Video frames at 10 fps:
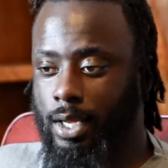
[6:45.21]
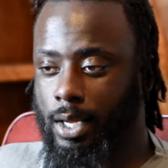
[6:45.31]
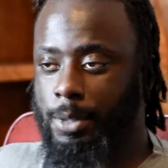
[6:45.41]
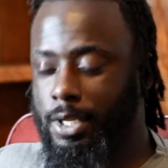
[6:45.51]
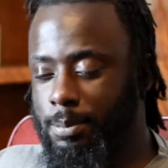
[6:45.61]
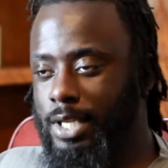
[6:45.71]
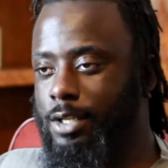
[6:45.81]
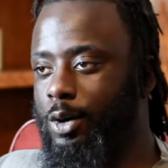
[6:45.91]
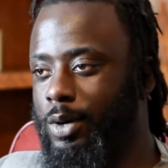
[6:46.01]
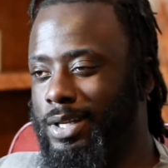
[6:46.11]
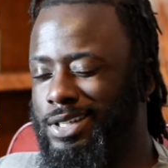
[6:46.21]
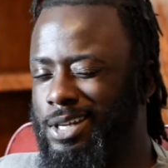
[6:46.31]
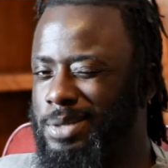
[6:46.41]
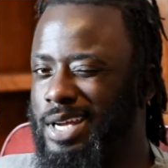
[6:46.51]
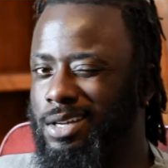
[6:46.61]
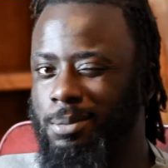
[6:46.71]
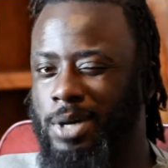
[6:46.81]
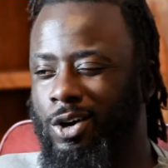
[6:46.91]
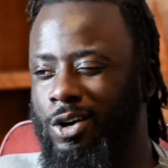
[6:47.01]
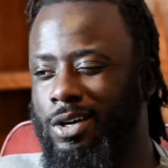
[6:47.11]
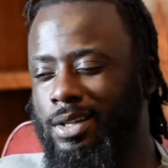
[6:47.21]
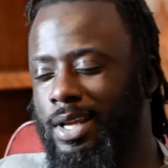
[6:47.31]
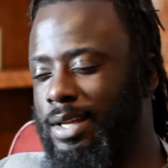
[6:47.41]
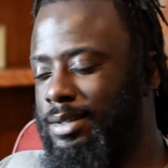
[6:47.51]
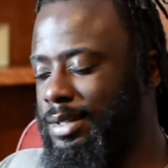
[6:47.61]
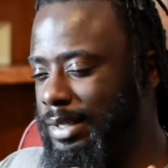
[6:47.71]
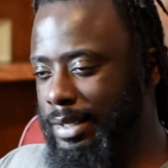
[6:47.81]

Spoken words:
And me knowing deep down in my heart that